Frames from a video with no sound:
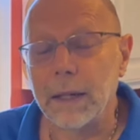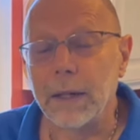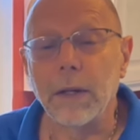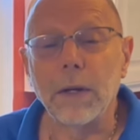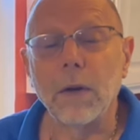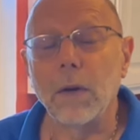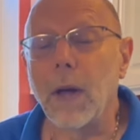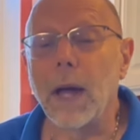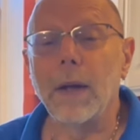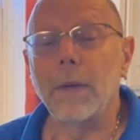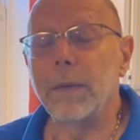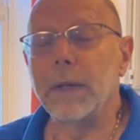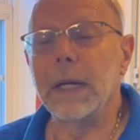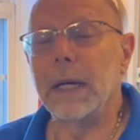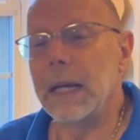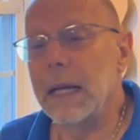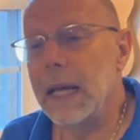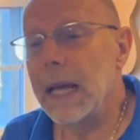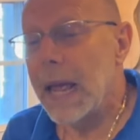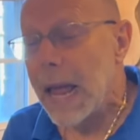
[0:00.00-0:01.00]
You know, I would
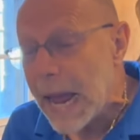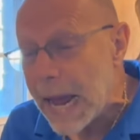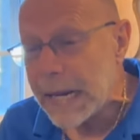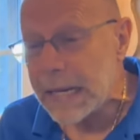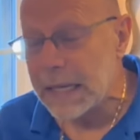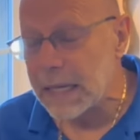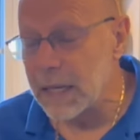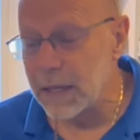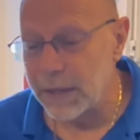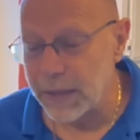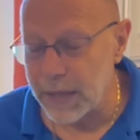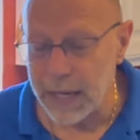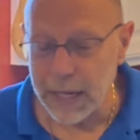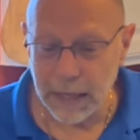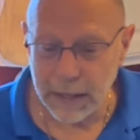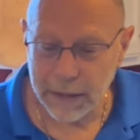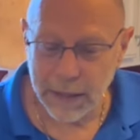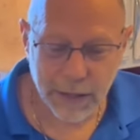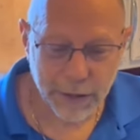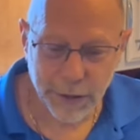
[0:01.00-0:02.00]
hate to
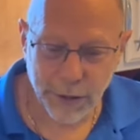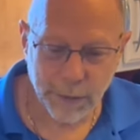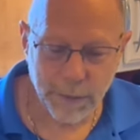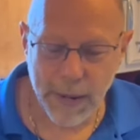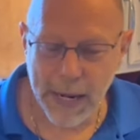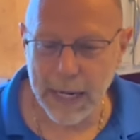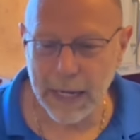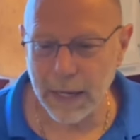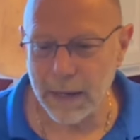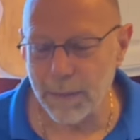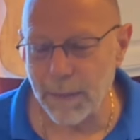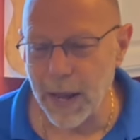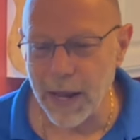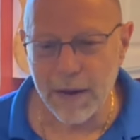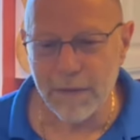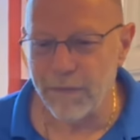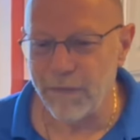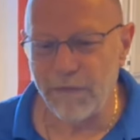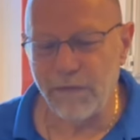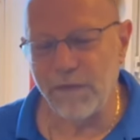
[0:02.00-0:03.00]
think that you're making my
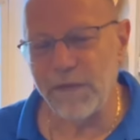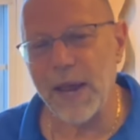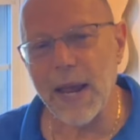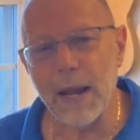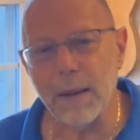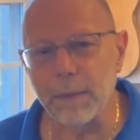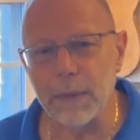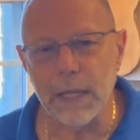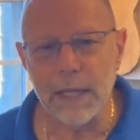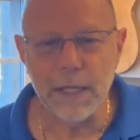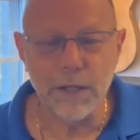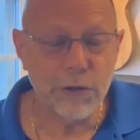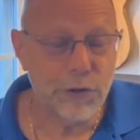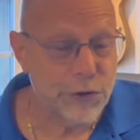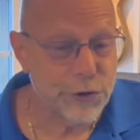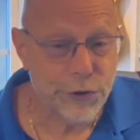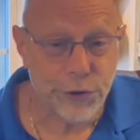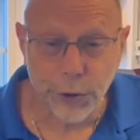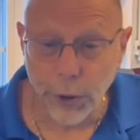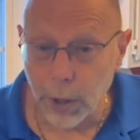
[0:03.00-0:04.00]
family's
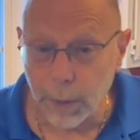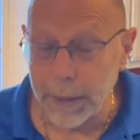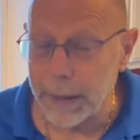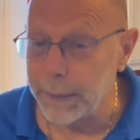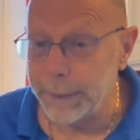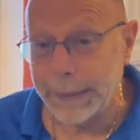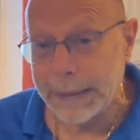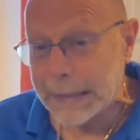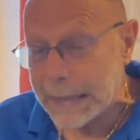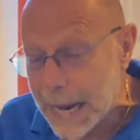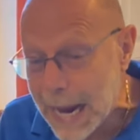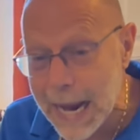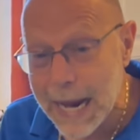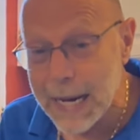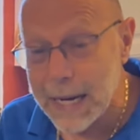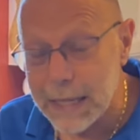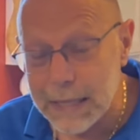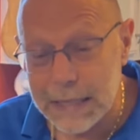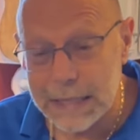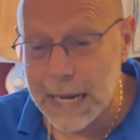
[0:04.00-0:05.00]
German
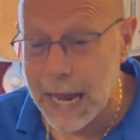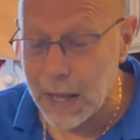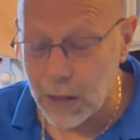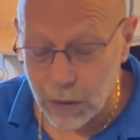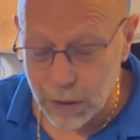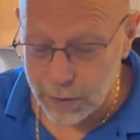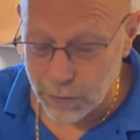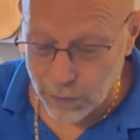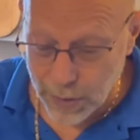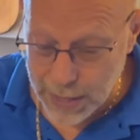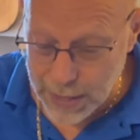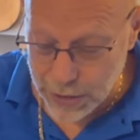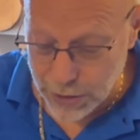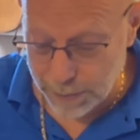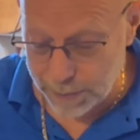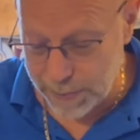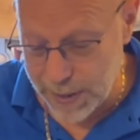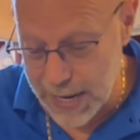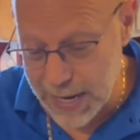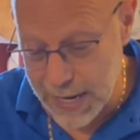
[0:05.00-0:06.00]
potato salad
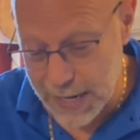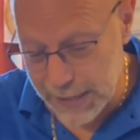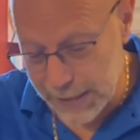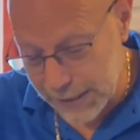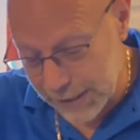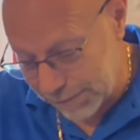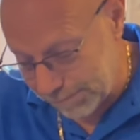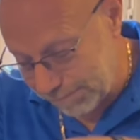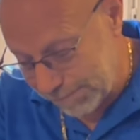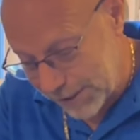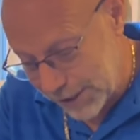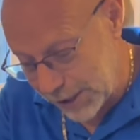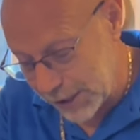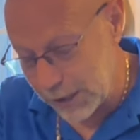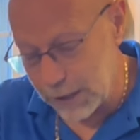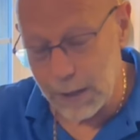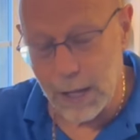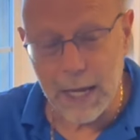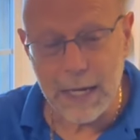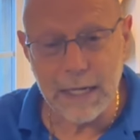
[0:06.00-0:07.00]
recipe and you
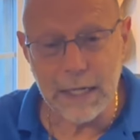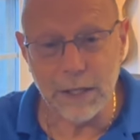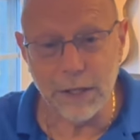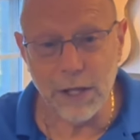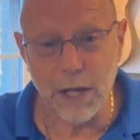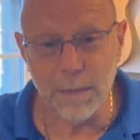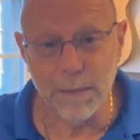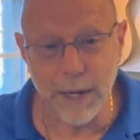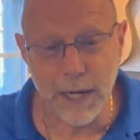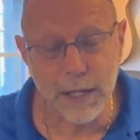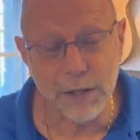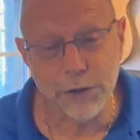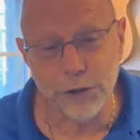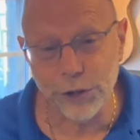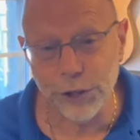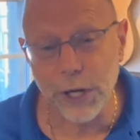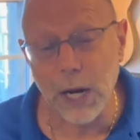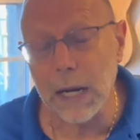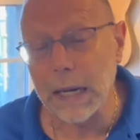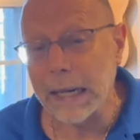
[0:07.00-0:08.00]
sliced a big
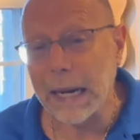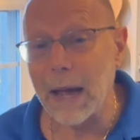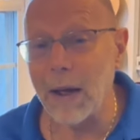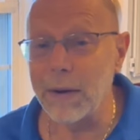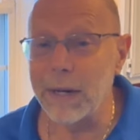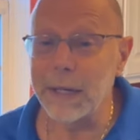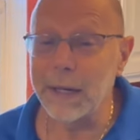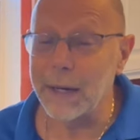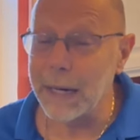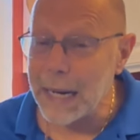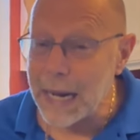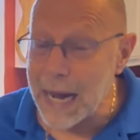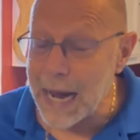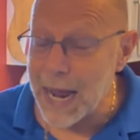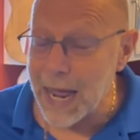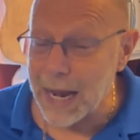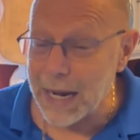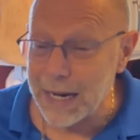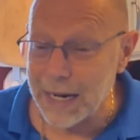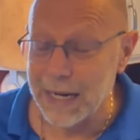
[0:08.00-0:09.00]
chunk out of your
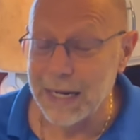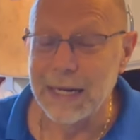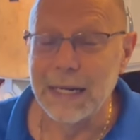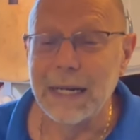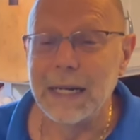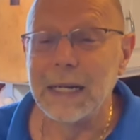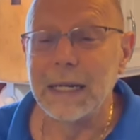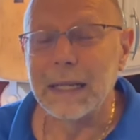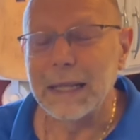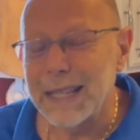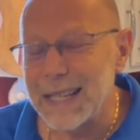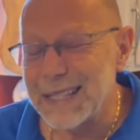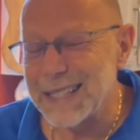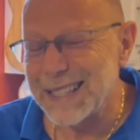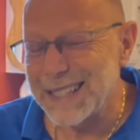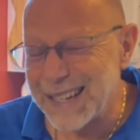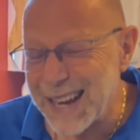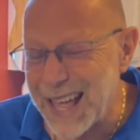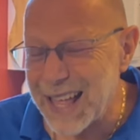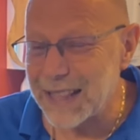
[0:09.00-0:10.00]
hand.
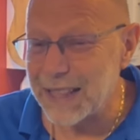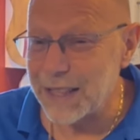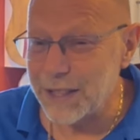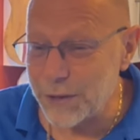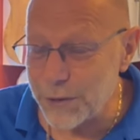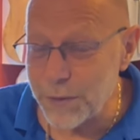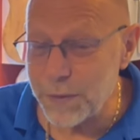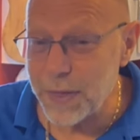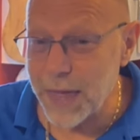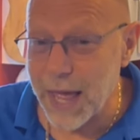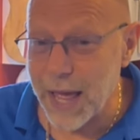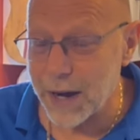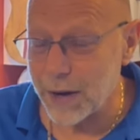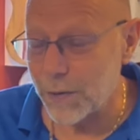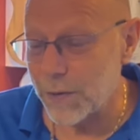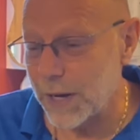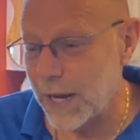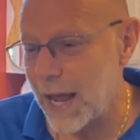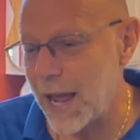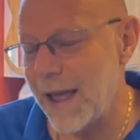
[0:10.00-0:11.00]
Let's not do that,
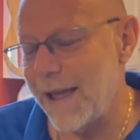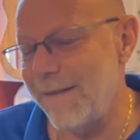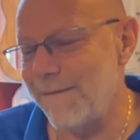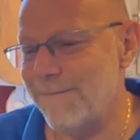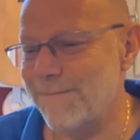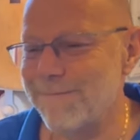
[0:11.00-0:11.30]
okay?